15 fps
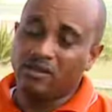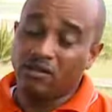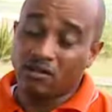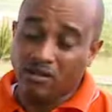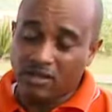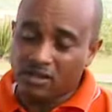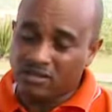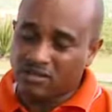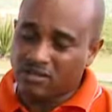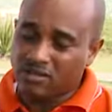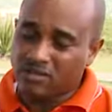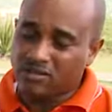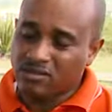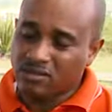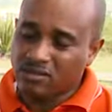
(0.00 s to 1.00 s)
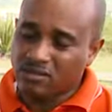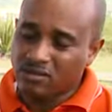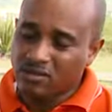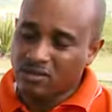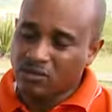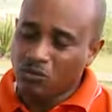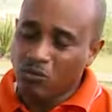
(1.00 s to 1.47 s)
in other instances,
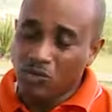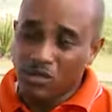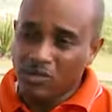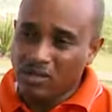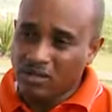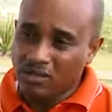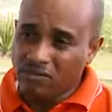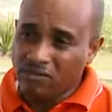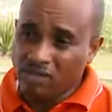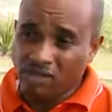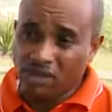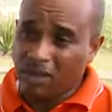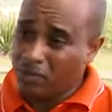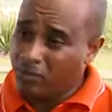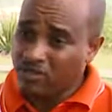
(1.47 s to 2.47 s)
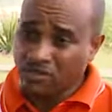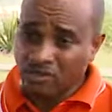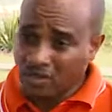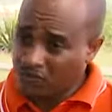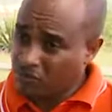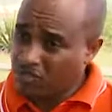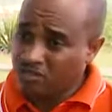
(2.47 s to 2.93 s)
we believe they are happy to
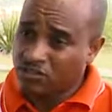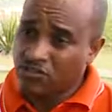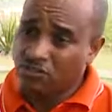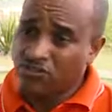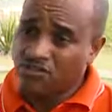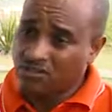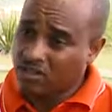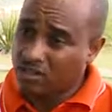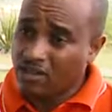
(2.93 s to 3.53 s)
have Mr. Duke stay